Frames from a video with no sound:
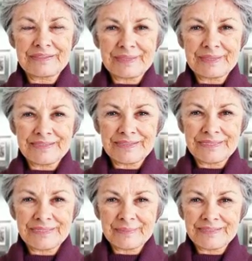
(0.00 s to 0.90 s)
At
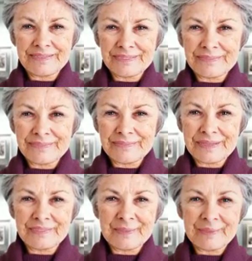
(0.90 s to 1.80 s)
36 weeks,
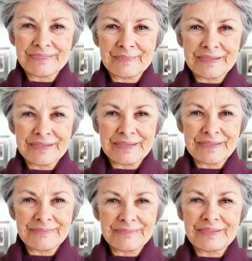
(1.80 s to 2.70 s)
as your due date
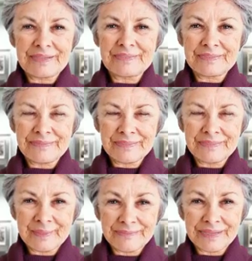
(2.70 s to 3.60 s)
approaches,
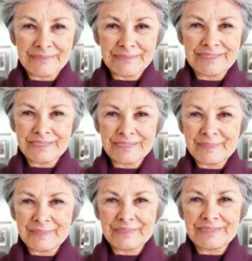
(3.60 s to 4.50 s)
your baby
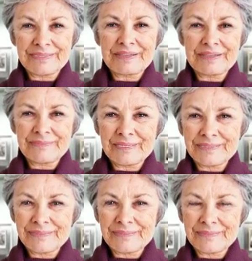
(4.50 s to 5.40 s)
continues
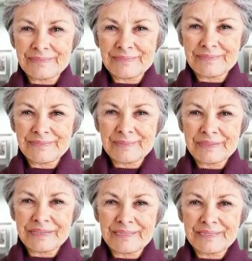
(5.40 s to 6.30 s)
development.
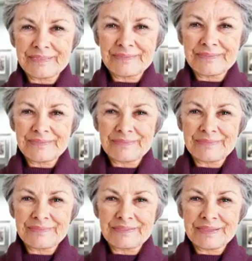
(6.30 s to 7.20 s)
1.
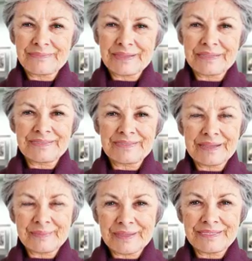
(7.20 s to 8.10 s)
The
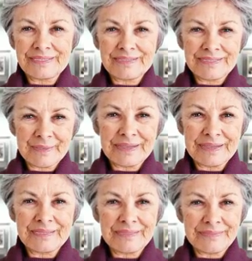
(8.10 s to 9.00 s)
protective waxy
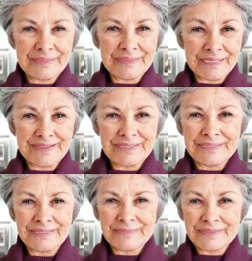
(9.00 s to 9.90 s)
coating,
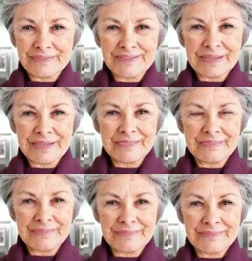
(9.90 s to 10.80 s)
vernix,
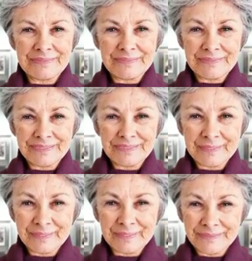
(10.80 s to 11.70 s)
thickens.
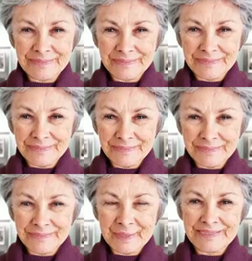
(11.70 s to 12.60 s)
2.
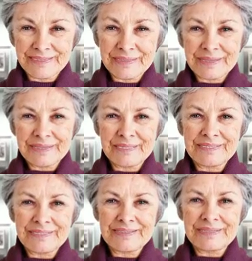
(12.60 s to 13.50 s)
Body fat
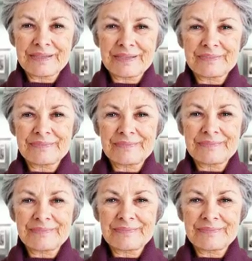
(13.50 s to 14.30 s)
increases.